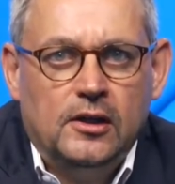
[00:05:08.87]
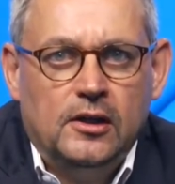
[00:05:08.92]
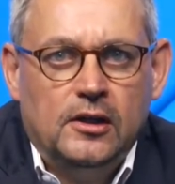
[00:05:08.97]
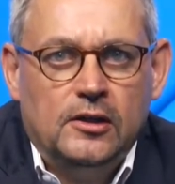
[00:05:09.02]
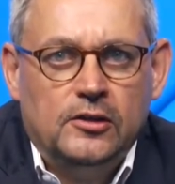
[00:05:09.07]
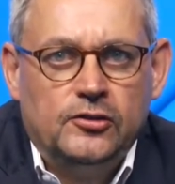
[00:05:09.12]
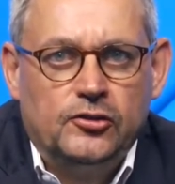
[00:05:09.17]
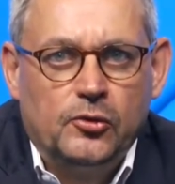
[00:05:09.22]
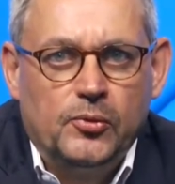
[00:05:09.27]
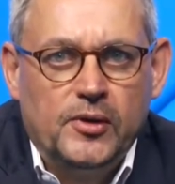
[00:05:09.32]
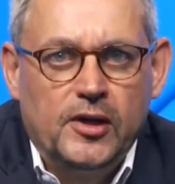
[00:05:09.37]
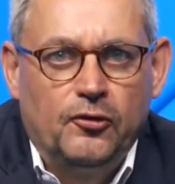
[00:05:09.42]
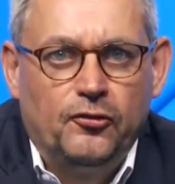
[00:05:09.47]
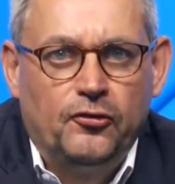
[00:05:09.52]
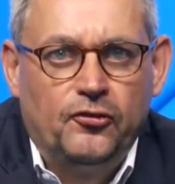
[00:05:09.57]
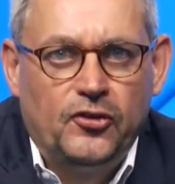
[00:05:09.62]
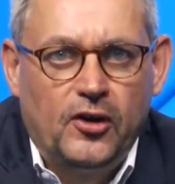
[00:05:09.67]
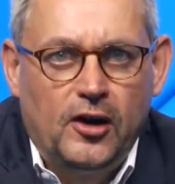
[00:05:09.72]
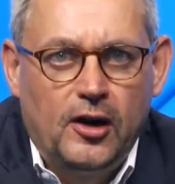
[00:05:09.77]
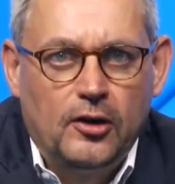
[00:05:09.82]
So we are
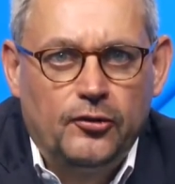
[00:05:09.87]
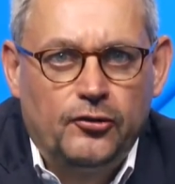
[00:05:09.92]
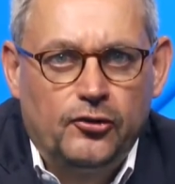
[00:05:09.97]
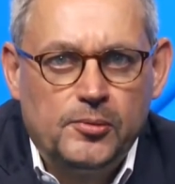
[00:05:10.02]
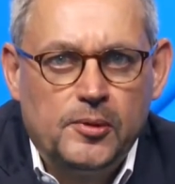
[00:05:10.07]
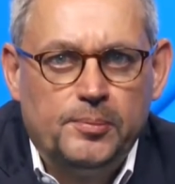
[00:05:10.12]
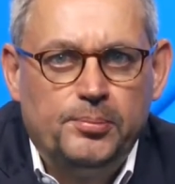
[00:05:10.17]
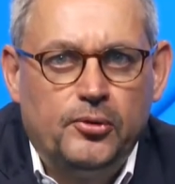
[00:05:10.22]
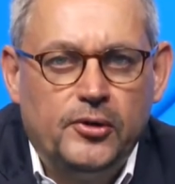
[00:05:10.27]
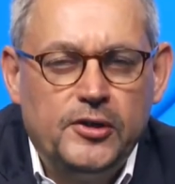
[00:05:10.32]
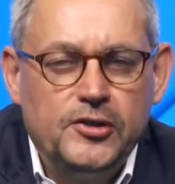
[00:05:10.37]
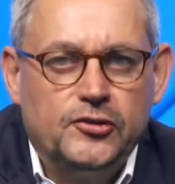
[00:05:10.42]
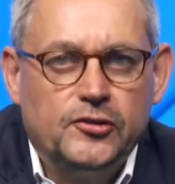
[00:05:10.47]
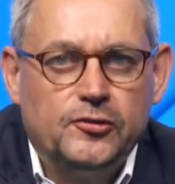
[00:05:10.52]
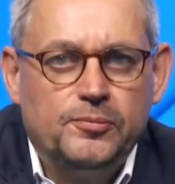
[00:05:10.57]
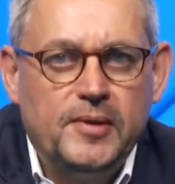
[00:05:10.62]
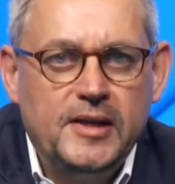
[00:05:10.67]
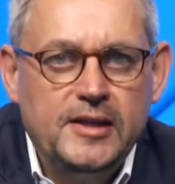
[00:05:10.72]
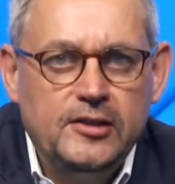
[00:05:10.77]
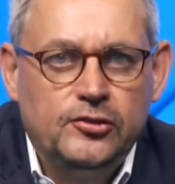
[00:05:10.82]
far from a point of
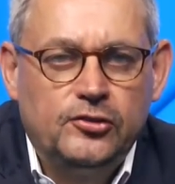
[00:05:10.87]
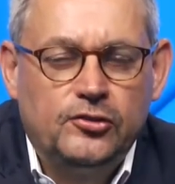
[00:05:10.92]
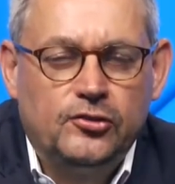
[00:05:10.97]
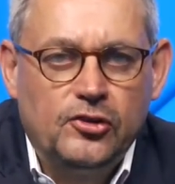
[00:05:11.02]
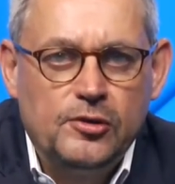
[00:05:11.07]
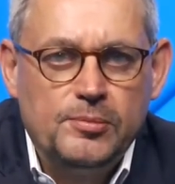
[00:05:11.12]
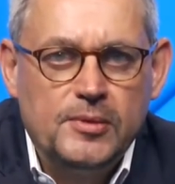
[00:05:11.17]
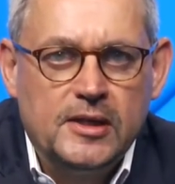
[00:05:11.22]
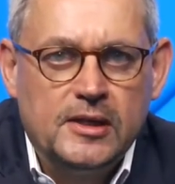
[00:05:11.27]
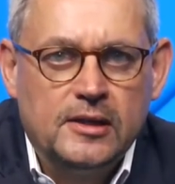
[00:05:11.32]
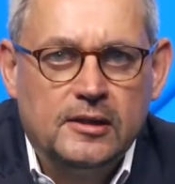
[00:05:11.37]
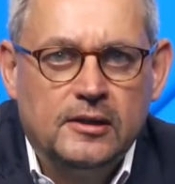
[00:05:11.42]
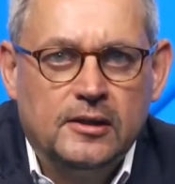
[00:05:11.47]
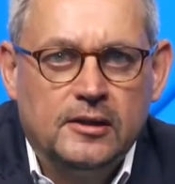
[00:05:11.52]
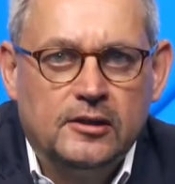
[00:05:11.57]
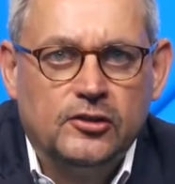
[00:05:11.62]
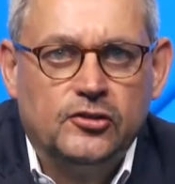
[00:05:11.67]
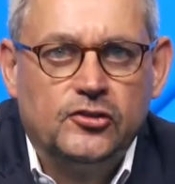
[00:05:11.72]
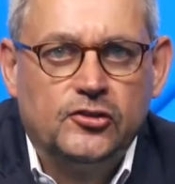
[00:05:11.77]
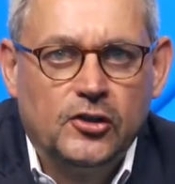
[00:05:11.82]
mainstreaming
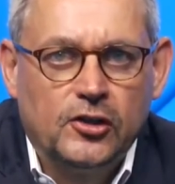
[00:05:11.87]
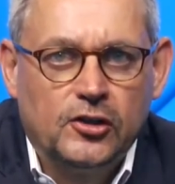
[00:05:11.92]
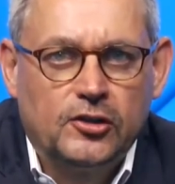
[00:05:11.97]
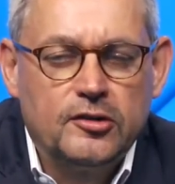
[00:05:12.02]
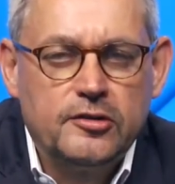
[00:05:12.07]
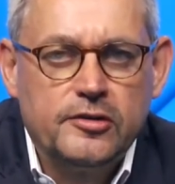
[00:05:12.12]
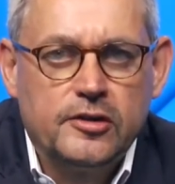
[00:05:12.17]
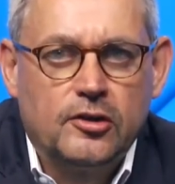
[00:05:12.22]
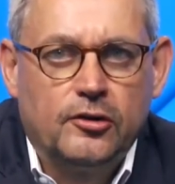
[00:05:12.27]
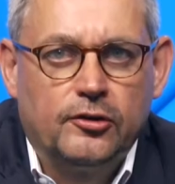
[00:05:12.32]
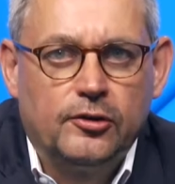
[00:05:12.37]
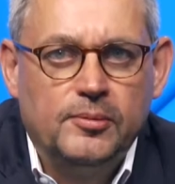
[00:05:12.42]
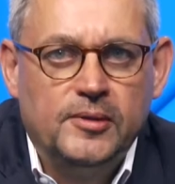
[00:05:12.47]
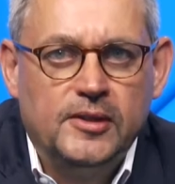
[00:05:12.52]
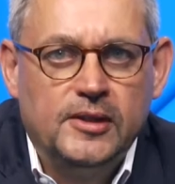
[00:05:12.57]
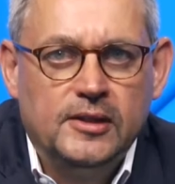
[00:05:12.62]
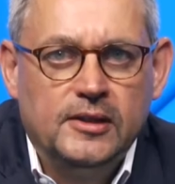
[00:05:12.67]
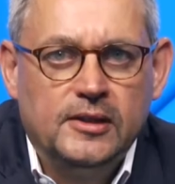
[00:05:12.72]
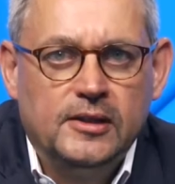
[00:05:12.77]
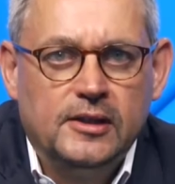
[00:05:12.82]
the circular
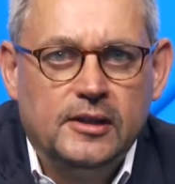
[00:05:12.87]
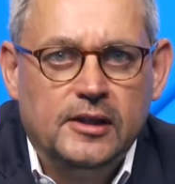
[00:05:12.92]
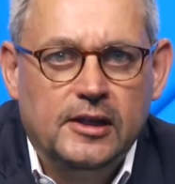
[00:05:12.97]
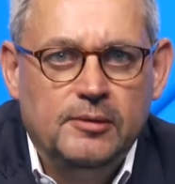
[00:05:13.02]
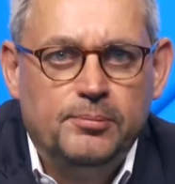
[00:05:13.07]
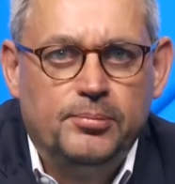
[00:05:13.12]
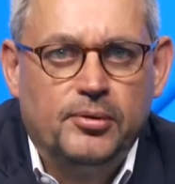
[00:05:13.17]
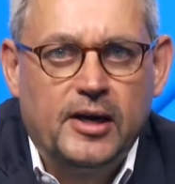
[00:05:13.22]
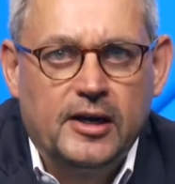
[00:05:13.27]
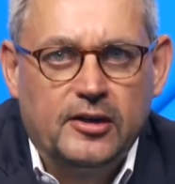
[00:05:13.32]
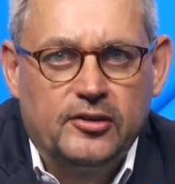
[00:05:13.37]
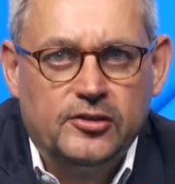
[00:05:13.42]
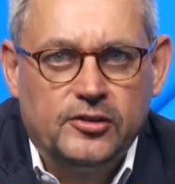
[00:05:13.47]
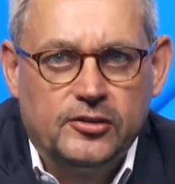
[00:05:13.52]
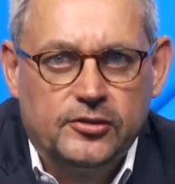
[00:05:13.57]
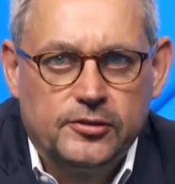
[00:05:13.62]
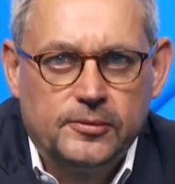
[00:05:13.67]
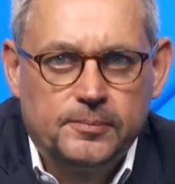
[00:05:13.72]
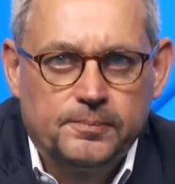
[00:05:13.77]
economy in practice.